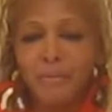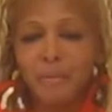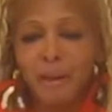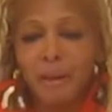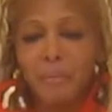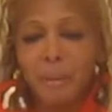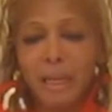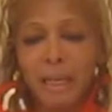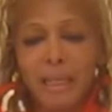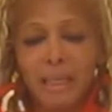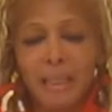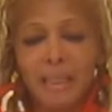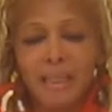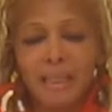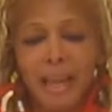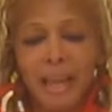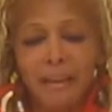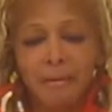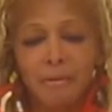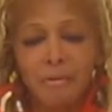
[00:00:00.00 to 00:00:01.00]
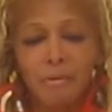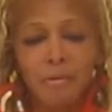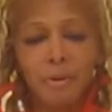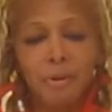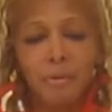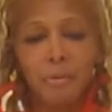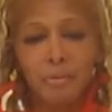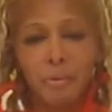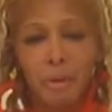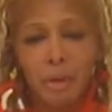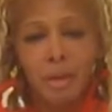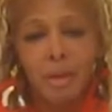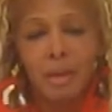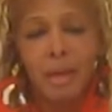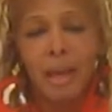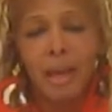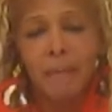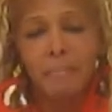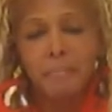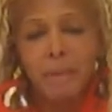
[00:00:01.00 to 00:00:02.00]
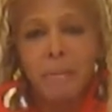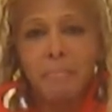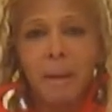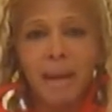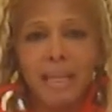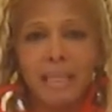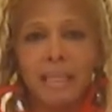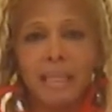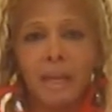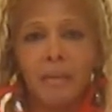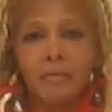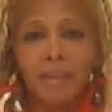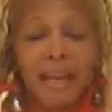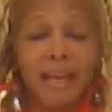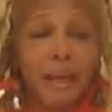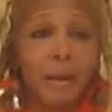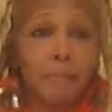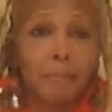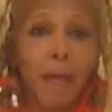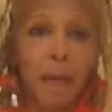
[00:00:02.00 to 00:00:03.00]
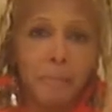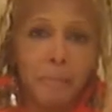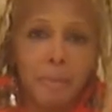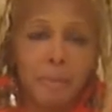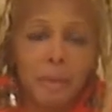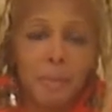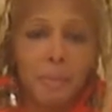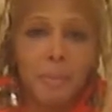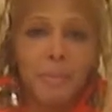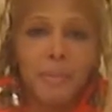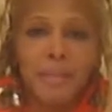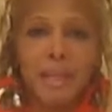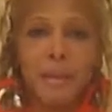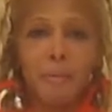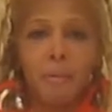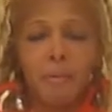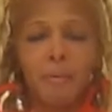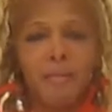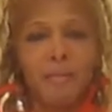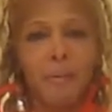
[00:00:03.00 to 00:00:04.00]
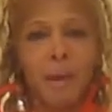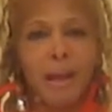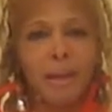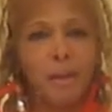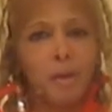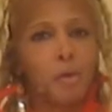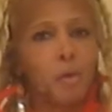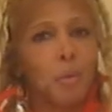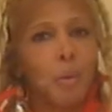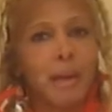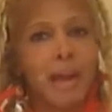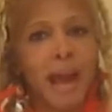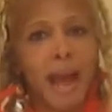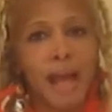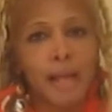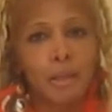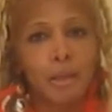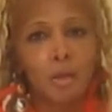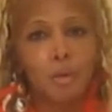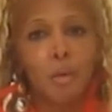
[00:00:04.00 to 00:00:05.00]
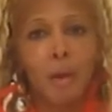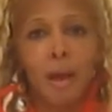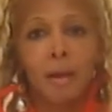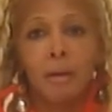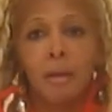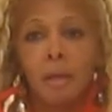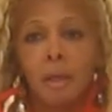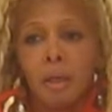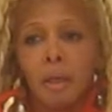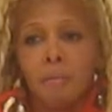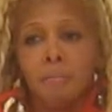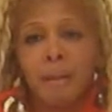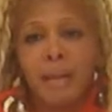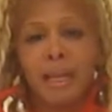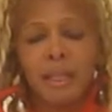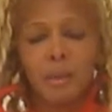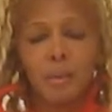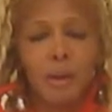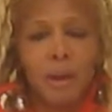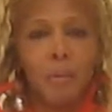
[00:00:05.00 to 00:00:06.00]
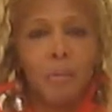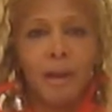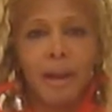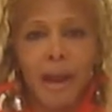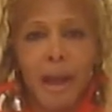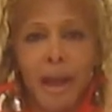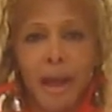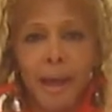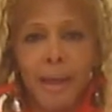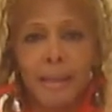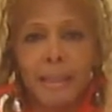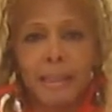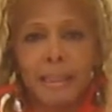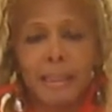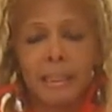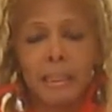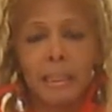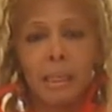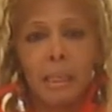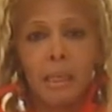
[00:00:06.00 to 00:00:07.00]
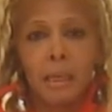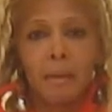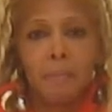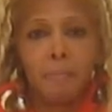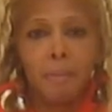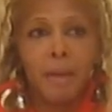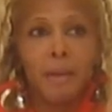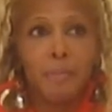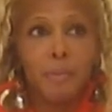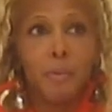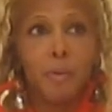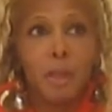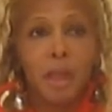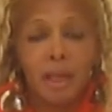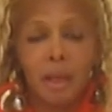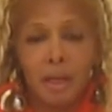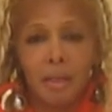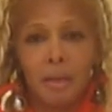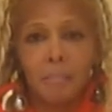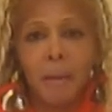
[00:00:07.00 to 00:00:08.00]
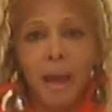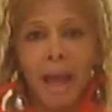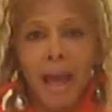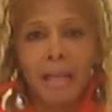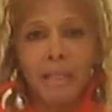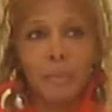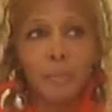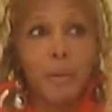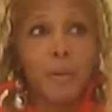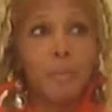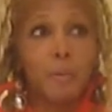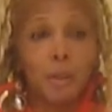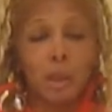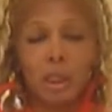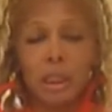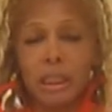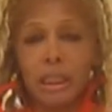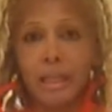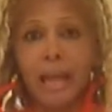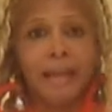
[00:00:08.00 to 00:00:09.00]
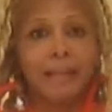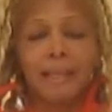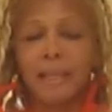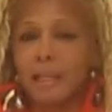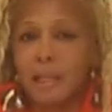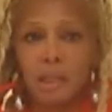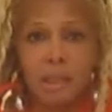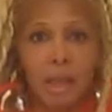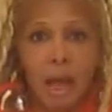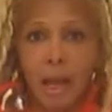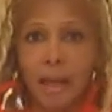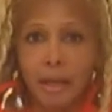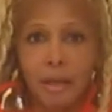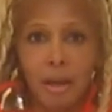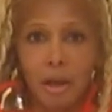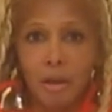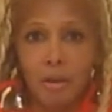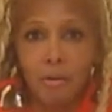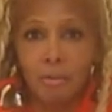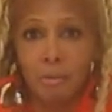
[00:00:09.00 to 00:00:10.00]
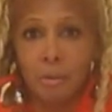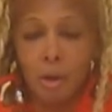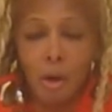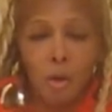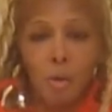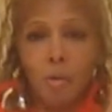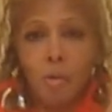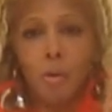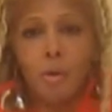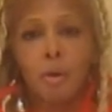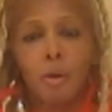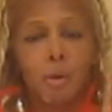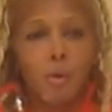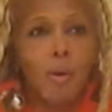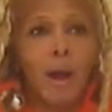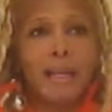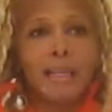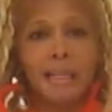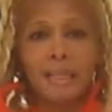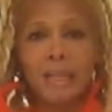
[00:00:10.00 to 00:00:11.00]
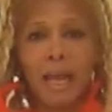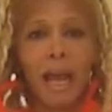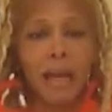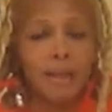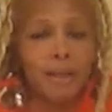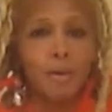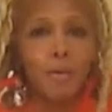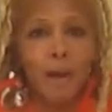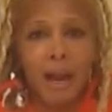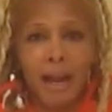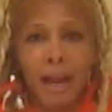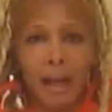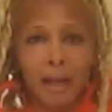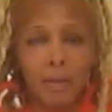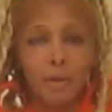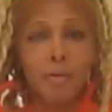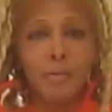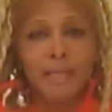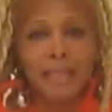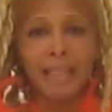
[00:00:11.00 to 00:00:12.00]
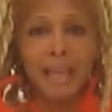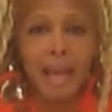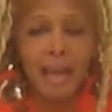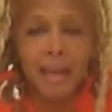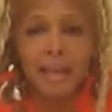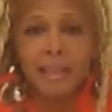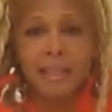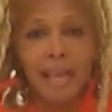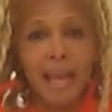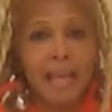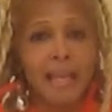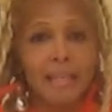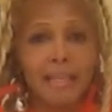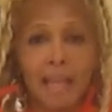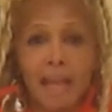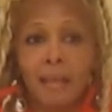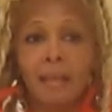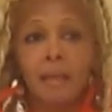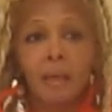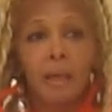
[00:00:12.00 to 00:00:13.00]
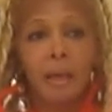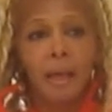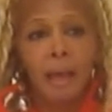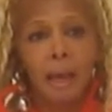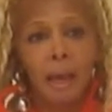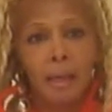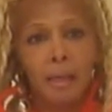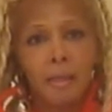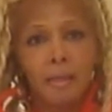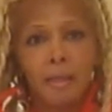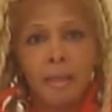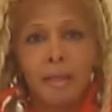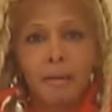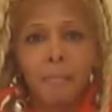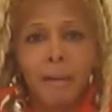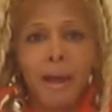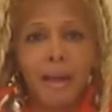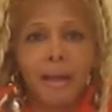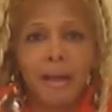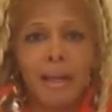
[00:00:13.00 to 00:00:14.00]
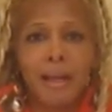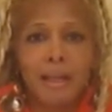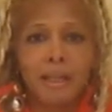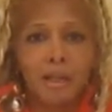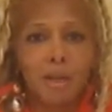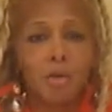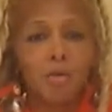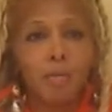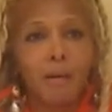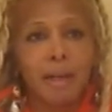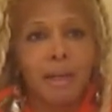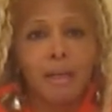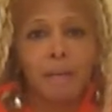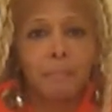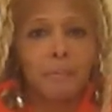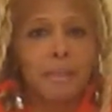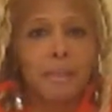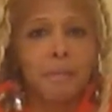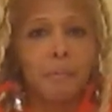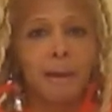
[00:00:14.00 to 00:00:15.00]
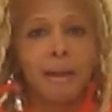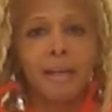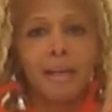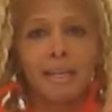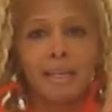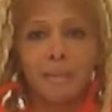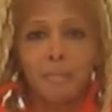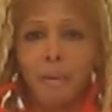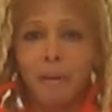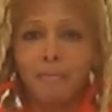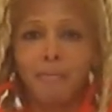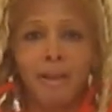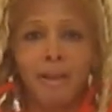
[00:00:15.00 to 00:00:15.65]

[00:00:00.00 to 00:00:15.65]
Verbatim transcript: funny because it's like you you and me myself, like a lot of people say, well, Red, why can't you wear hats? You go, because when I wear hats, people look under my hats. People just like, they just gotta know. Oh, oh, I just gotta know, I gotta know. It's that, it's that, it's that. And the thing about it is, you running up to somebody just about,